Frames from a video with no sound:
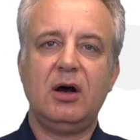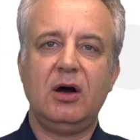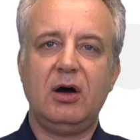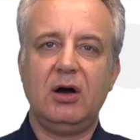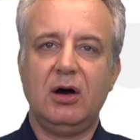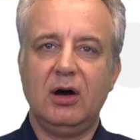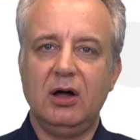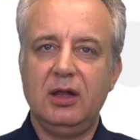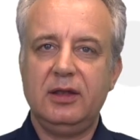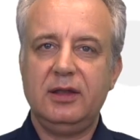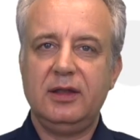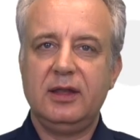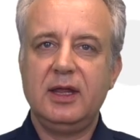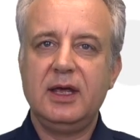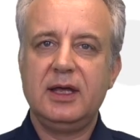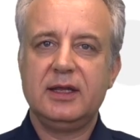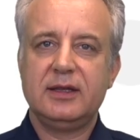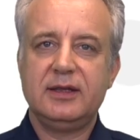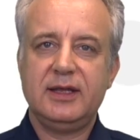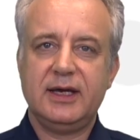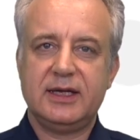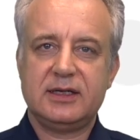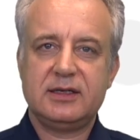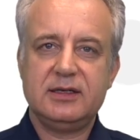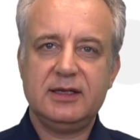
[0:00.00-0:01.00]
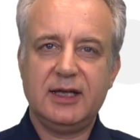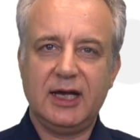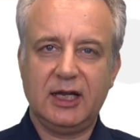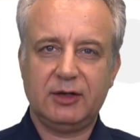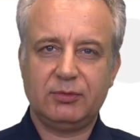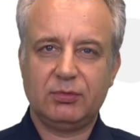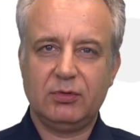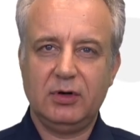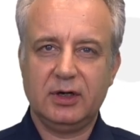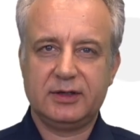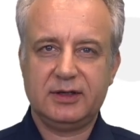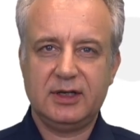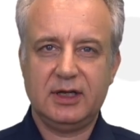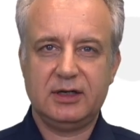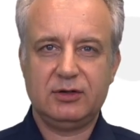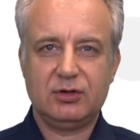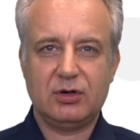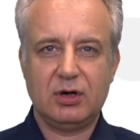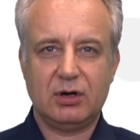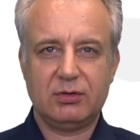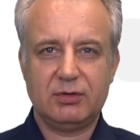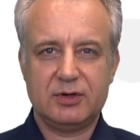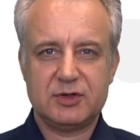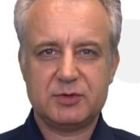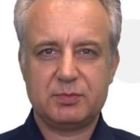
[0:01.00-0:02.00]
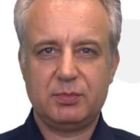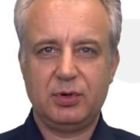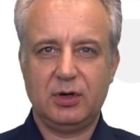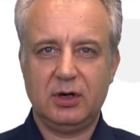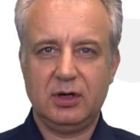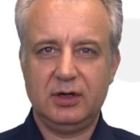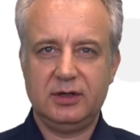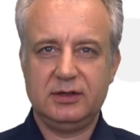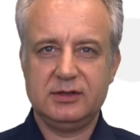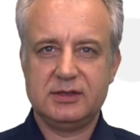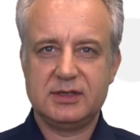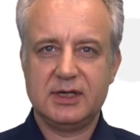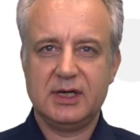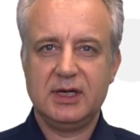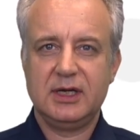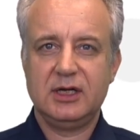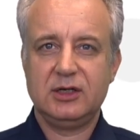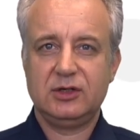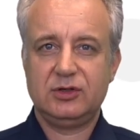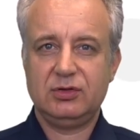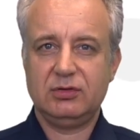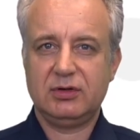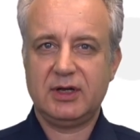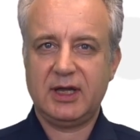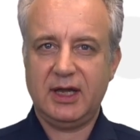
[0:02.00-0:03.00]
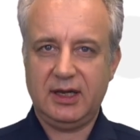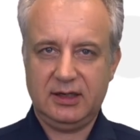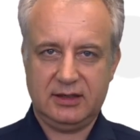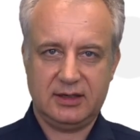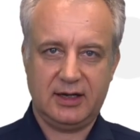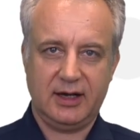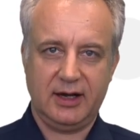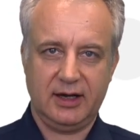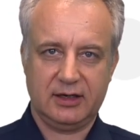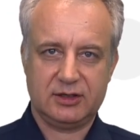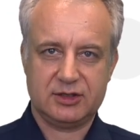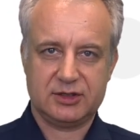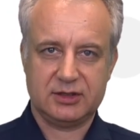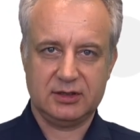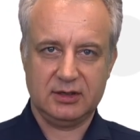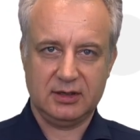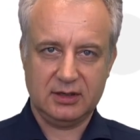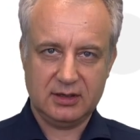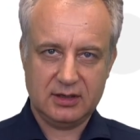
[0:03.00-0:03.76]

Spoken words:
on that network that correspond to gate action.